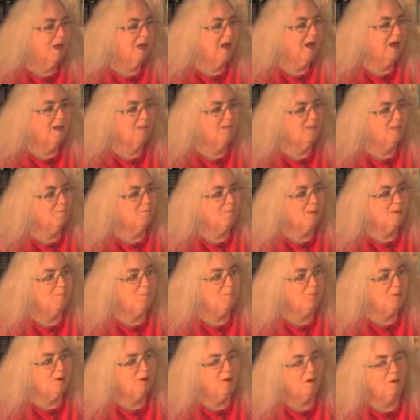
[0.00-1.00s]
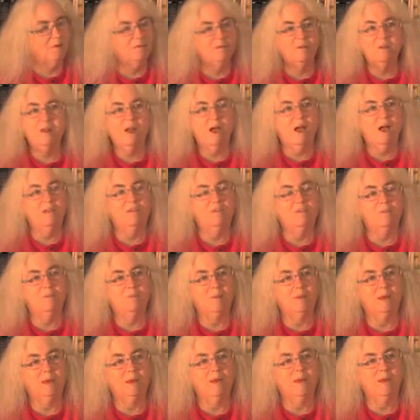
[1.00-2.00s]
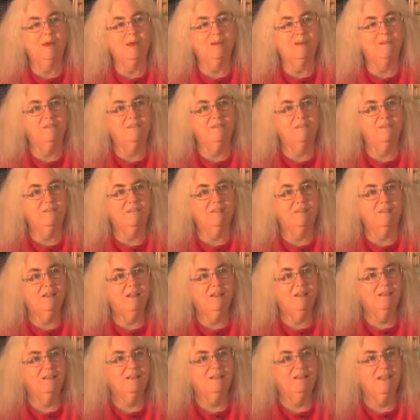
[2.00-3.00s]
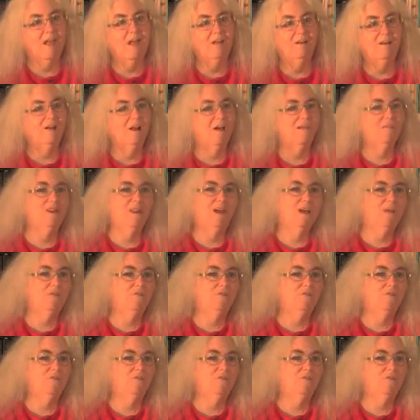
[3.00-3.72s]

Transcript: And I think people go nuts because they don't have any